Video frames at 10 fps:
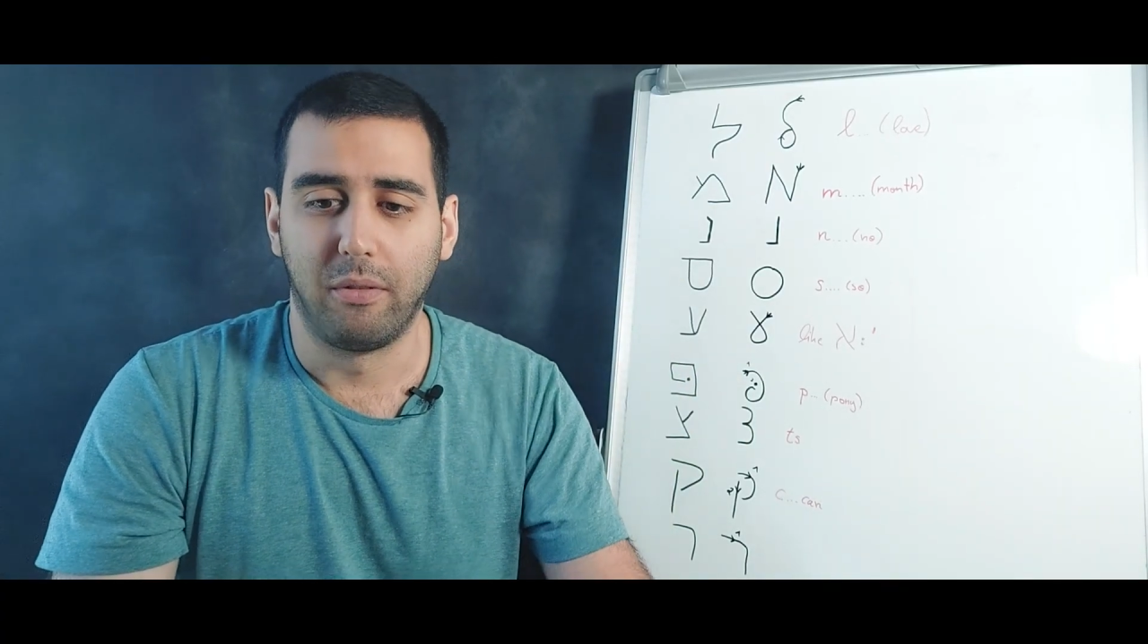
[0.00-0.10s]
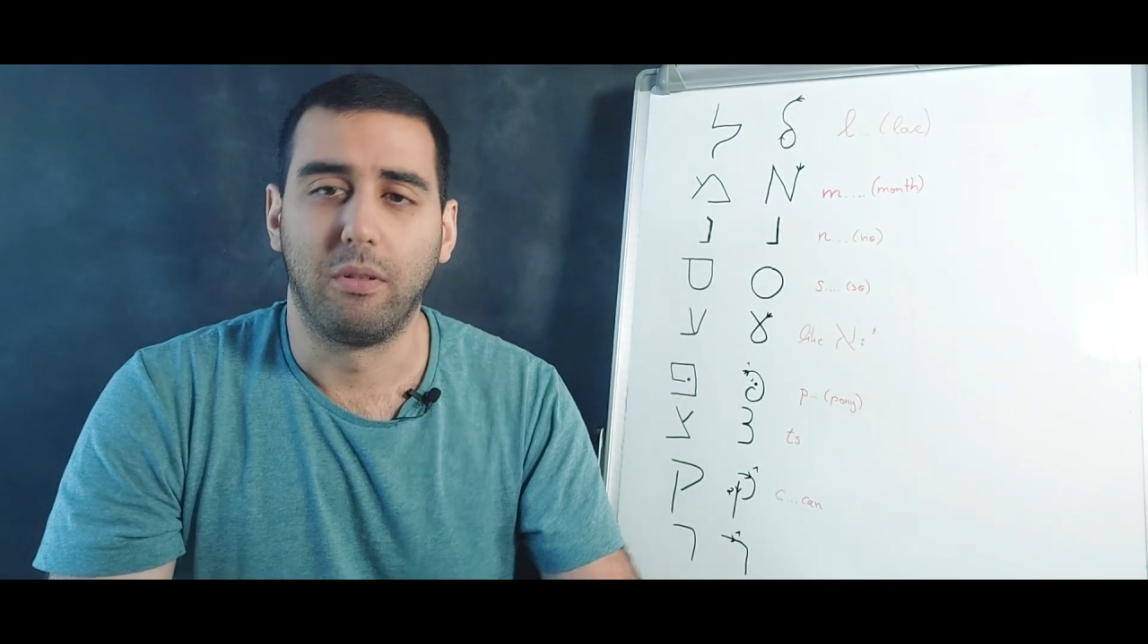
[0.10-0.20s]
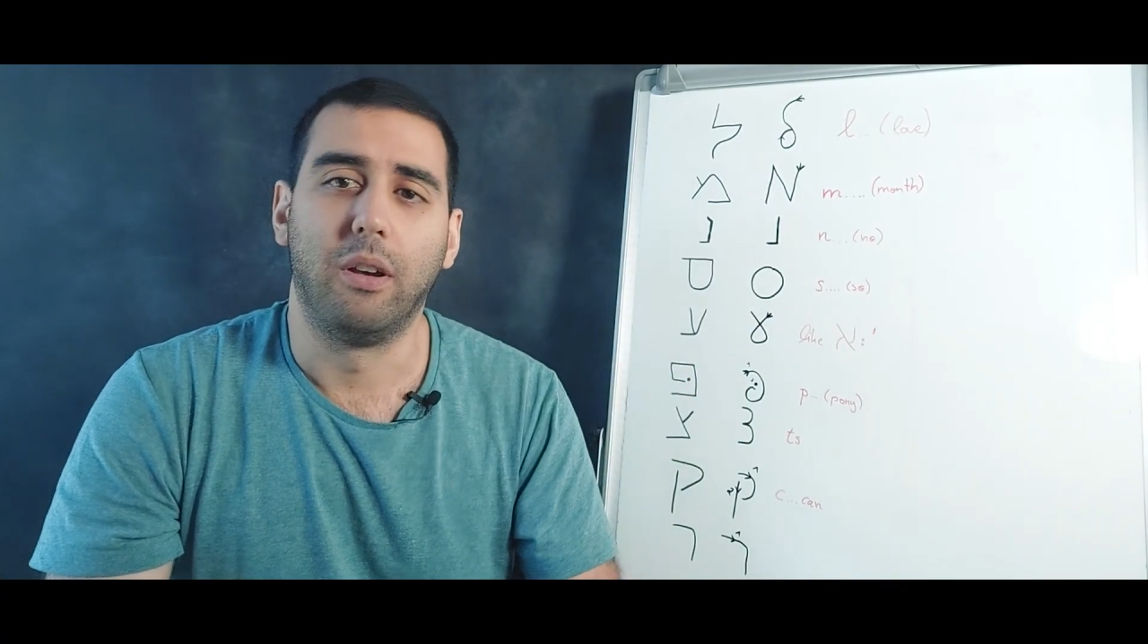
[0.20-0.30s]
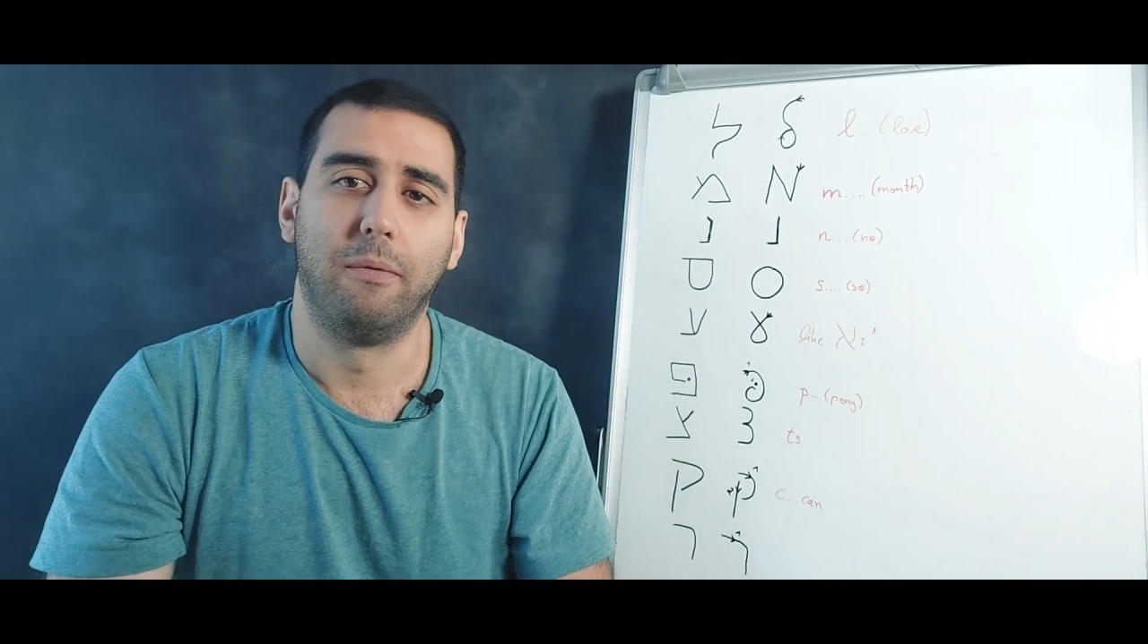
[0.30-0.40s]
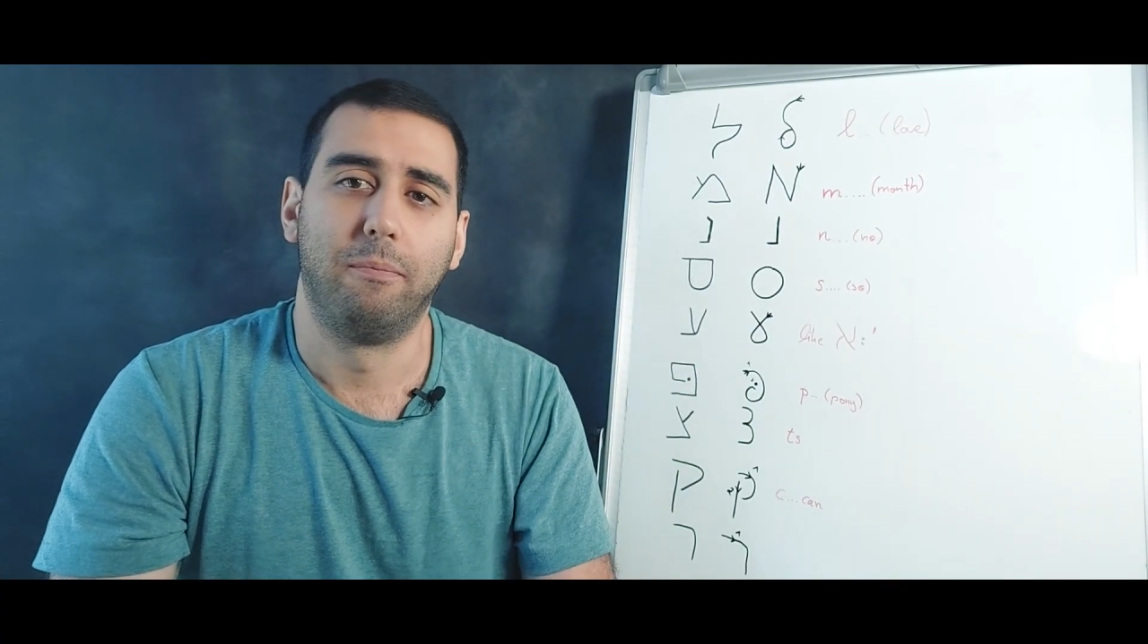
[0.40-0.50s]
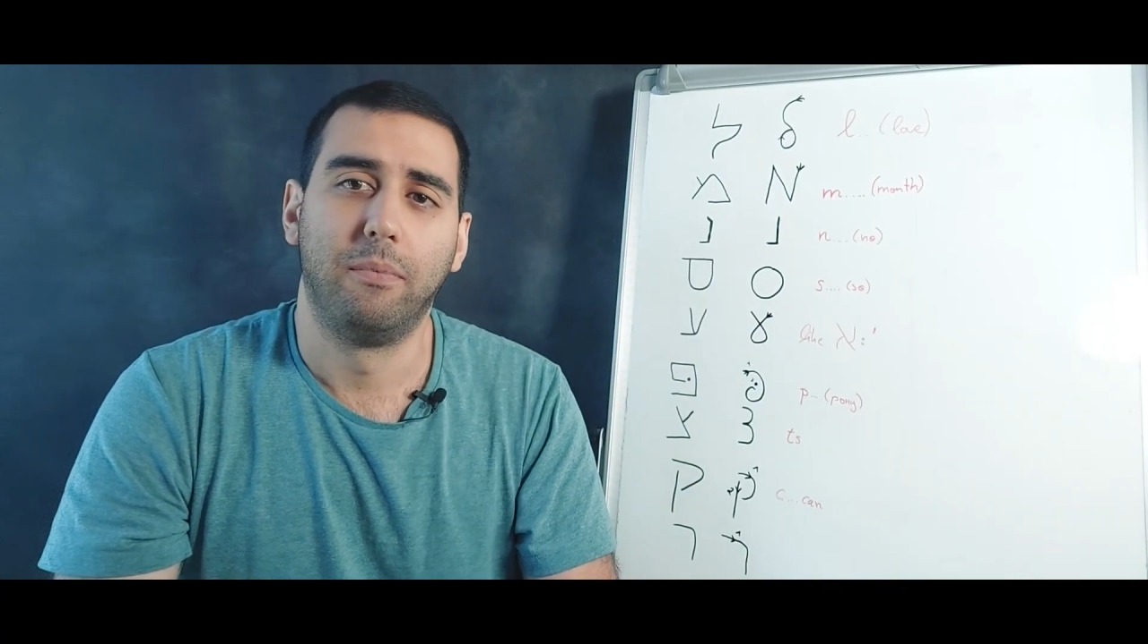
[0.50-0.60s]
okay?